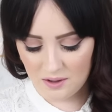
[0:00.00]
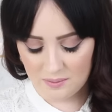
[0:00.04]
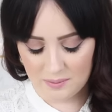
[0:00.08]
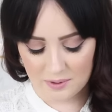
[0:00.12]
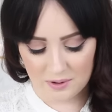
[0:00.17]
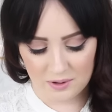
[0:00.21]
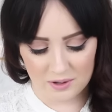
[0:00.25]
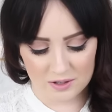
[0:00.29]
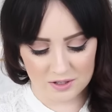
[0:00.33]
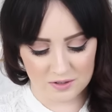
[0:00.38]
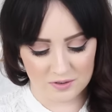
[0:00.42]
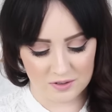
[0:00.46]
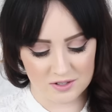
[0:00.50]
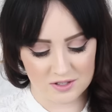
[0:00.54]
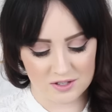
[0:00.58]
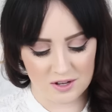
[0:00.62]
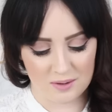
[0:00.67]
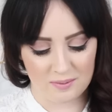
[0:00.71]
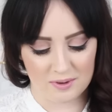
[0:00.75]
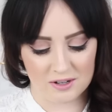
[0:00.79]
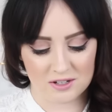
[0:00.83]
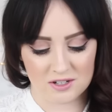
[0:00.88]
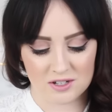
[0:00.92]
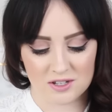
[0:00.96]
Oh my gosh, I've got
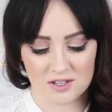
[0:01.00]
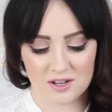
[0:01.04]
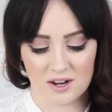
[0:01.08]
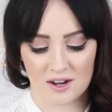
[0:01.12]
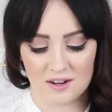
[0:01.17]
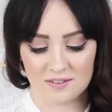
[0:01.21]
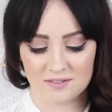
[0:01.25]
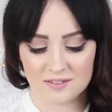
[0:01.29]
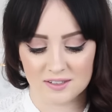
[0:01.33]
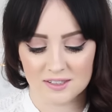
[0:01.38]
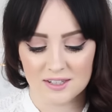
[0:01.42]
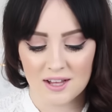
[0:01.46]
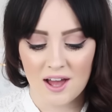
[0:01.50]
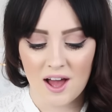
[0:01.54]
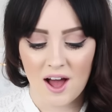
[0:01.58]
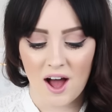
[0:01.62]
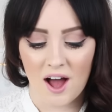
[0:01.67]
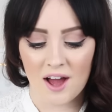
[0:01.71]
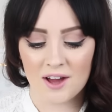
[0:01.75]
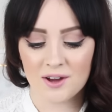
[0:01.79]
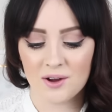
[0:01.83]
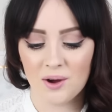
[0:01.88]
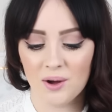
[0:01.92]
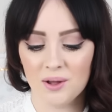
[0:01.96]
so much stuff.
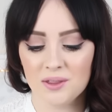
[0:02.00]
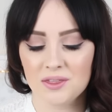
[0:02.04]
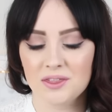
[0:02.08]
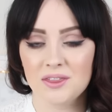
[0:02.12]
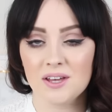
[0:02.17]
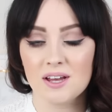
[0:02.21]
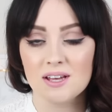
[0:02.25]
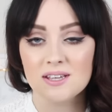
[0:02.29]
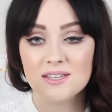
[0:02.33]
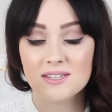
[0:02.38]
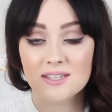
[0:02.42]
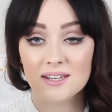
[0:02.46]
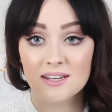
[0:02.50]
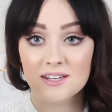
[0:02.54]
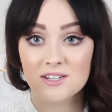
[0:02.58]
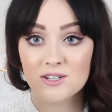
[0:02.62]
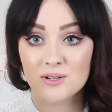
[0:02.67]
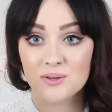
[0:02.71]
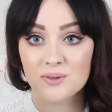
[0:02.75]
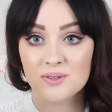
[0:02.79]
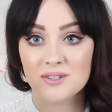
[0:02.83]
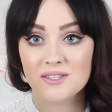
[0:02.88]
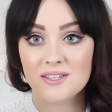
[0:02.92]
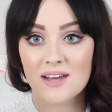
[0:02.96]
I got this
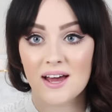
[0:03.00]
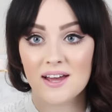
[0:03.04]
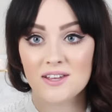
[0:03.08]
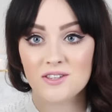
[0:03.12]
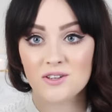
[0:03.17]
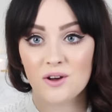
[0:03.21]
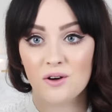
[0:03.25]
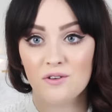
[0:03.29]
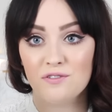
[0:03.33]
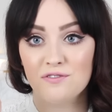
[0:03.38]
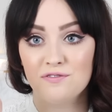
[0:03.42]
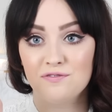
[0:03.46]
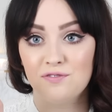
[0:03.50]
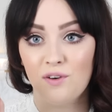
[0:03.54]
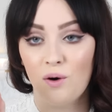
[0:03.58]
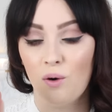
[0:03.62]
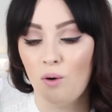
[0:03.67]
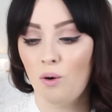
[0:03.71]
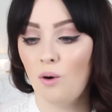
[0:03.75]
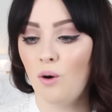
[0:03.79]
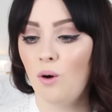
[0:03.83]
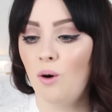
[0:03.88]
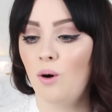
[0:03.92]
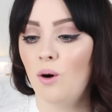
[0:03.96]
little set of
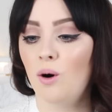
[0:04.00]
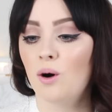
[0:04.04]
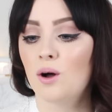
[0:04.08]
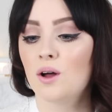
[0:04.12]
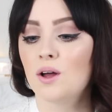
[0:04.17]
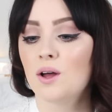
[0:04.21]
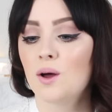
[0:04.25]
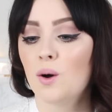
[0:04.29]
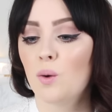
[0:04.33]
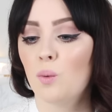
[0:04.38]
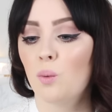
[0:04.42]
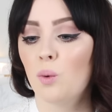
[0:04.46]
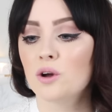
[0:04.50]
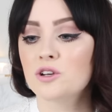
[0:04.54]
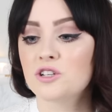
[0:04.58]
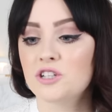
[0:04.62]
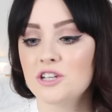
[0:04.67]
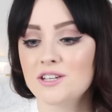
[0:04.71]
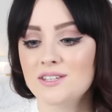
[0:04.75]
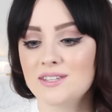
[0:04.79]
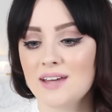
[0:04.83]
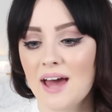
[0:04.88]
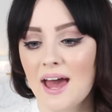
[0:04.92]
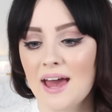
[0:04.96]
four
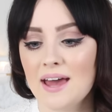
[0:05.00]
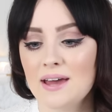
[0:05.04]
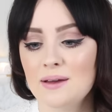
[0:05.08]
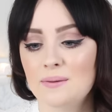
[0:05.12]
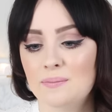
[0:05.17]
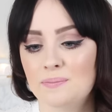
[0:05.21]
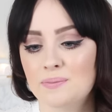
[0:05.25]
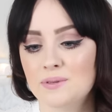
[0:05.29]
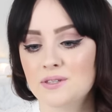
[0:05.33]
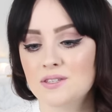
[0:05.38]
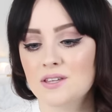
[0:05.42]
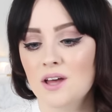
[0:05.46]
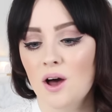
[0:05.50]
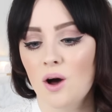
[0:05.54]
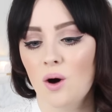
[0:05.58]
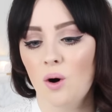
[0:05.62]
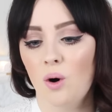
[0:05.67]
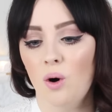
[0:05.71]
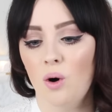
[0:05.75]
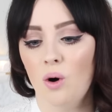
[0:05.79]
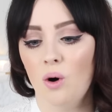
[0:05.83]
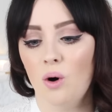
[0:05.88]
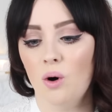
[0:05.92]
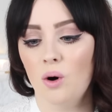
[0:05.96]
washi tapes,
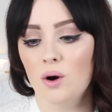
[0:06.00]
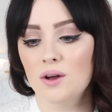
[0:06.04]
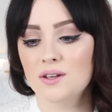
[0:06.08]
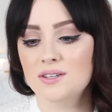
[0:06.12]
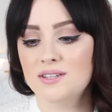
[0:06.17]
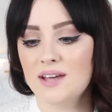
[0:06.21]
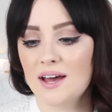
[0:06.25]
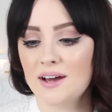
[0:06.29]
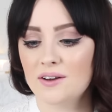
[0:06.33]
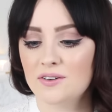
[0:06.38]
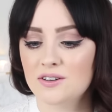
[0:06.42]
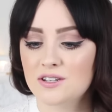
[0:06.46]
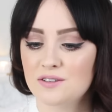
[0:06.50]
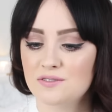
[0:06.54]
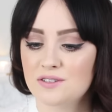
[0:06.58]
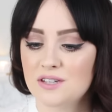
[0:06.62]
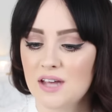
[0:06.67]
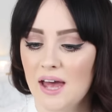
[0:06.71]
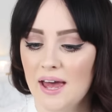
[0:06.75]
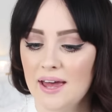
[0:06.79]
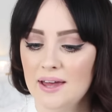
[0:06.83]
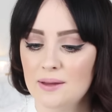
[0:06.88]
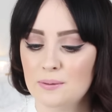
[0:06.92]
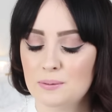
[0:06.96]
or decorative
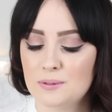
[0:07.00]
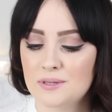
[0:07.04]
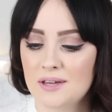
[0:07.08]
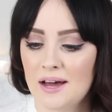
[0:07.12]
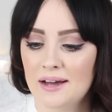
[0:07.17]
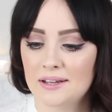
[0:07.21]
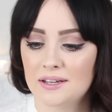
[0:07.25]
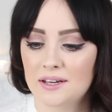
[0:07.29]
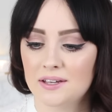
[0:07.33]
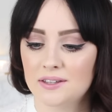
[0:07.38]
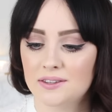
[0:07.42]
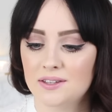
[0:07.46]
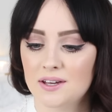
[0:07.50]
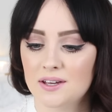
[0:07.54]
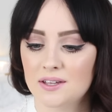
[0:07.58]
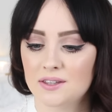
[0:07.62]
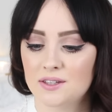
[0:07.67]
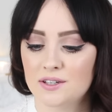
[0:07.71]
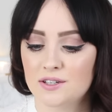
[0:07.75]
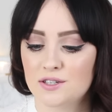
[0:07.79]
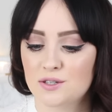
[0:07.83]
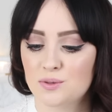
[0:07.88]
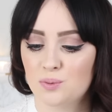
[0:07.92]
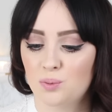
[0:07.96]
tapes, and I think
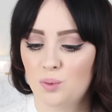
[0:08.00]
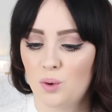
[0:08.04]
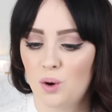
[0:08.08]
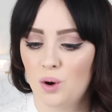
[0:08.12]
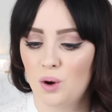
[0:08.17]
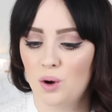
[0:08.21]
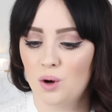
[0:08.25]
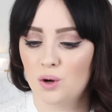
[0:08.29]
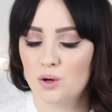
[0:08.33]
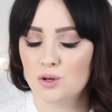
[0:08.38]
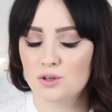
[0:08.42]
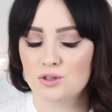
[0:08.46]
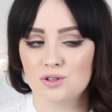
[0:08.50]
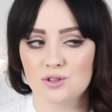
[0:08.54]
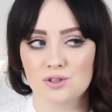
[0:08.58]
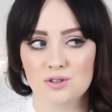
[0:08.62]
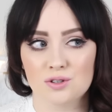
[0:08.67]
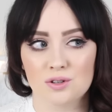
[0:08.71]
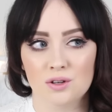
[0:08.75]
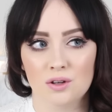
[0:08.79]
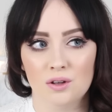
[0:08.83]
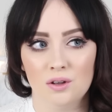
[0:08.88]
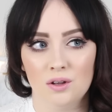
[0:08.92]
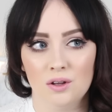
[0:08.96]
this
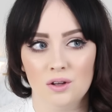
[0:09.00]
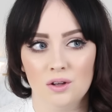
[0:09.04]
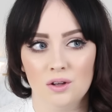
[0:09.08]
was